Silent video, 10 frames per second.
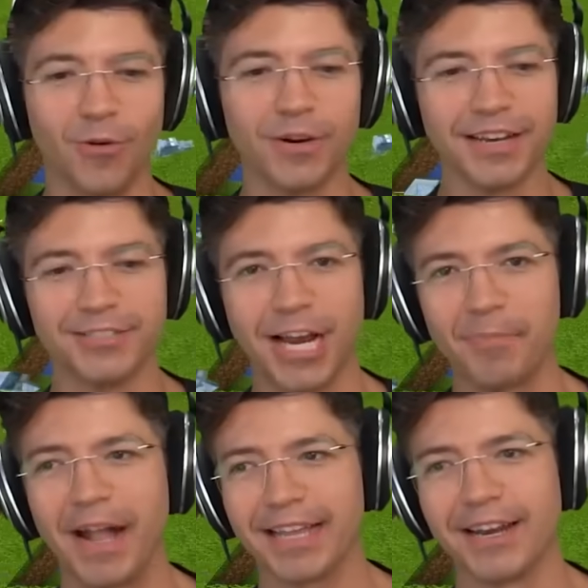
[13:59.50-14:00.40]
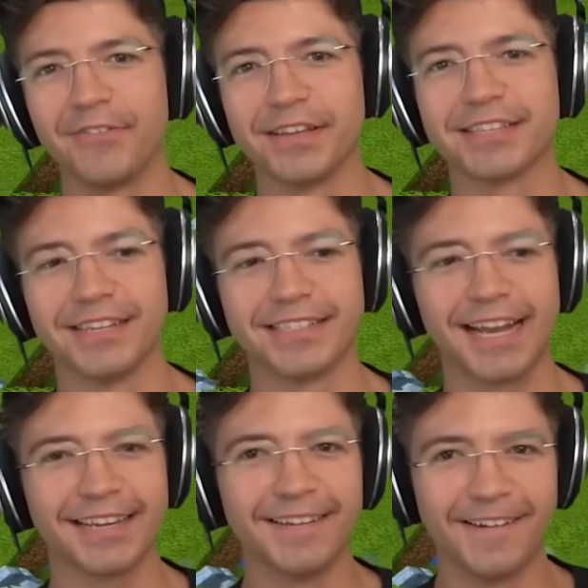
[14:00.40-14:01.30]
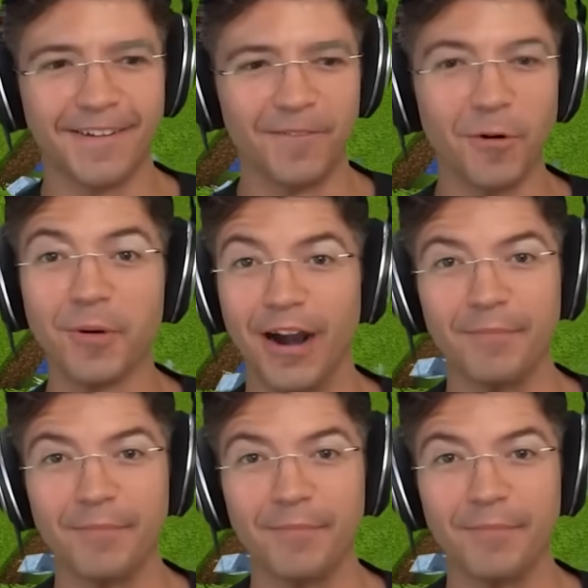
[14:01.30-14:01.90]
we're gonna check back in on this in a second. We'll be right